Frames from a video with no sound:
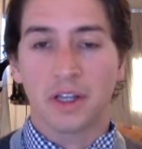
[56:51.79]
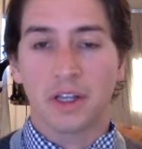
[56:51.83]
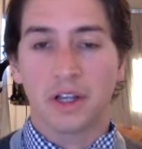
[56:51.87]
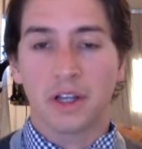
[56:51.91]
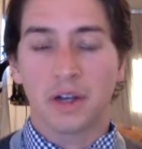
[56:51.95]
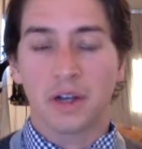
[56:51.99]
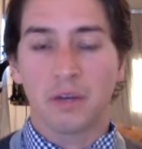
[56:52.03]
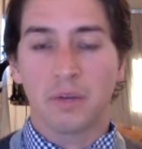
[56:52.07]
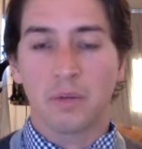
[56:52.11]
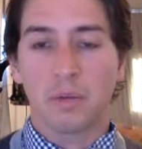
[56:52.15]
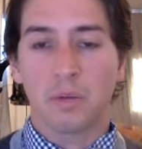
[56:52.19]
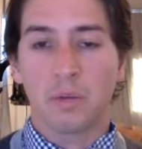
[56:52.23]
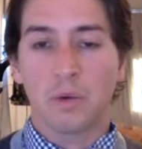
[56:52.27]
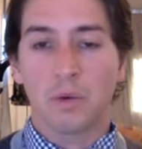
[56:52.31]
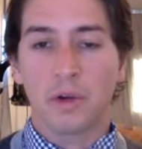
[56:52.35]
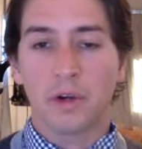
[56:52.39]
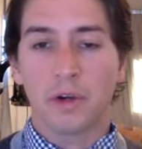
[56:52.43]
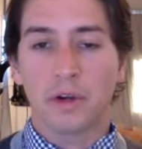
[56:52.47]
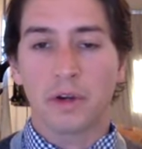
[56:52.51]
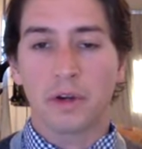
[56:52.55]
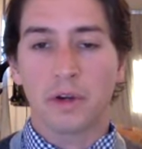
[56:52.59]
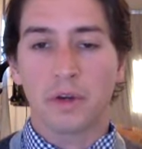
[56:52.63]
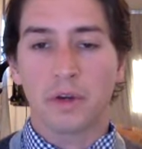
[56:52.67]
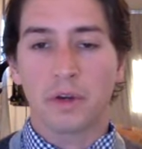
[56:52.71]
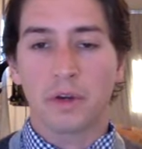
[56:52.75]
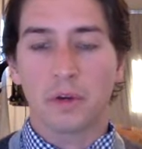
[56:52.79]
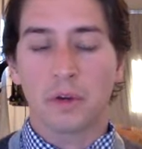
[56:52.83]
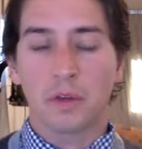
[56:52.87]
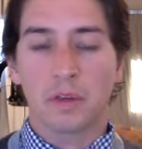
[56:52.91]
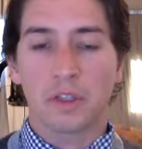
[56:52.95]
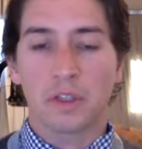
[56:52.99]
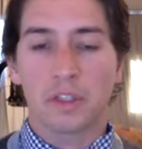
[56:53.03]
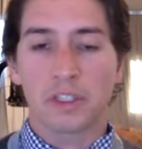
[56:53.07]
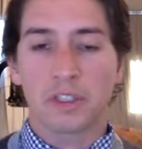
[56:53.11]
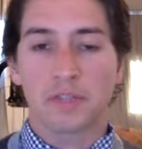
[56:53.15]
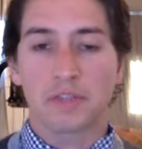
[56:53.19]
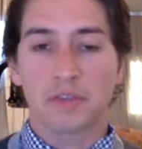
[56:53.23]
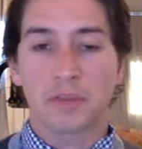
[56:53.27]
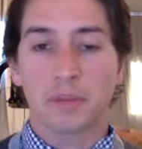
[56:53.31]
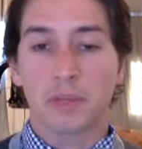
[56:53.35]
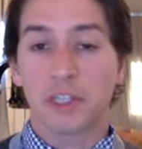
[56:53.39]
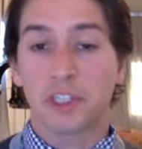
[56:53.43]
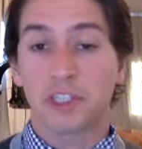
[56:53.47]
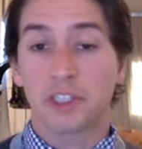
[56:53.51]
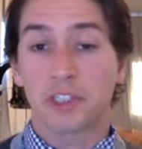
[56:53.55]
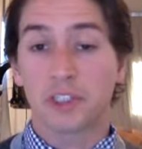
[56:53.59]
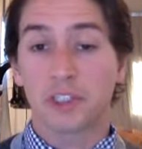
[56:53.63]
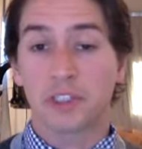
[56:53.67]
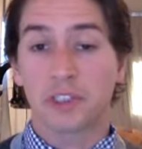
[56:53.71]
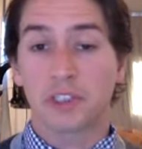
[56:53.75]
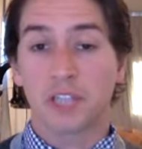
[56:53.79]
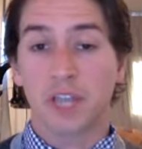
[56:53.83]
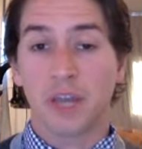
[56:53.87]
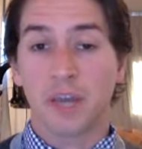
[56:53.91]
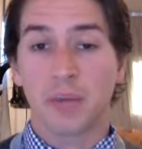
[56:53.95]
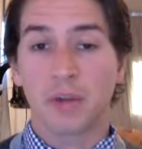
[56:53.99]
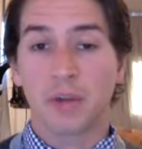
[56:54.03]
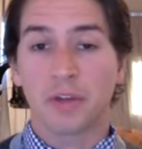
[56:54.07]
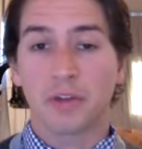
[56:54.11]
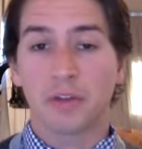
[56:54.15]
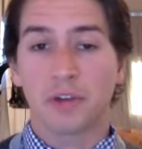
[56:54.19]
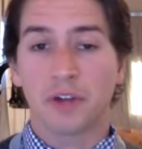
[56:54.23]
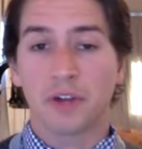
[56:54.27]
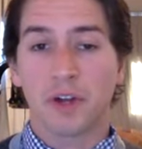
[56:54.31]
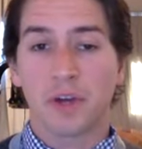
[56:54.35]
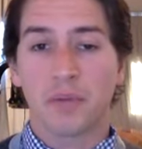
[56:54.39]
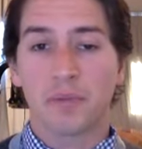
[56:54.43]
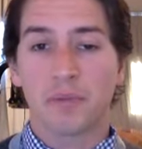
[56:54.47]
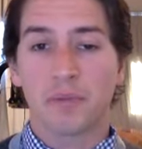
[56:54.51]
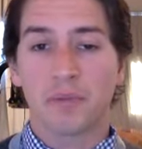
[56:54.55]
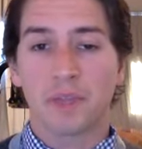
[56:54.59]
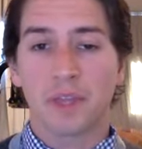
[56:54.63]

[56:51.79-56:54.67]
uh, where this information is coming from